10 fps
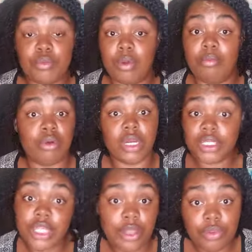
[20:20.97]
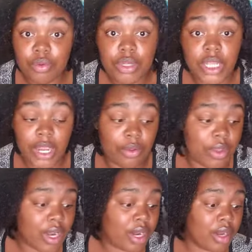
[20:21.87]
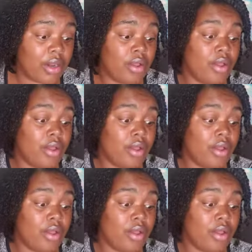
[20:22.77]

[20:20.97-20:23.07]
Brush that through to tangle the hair.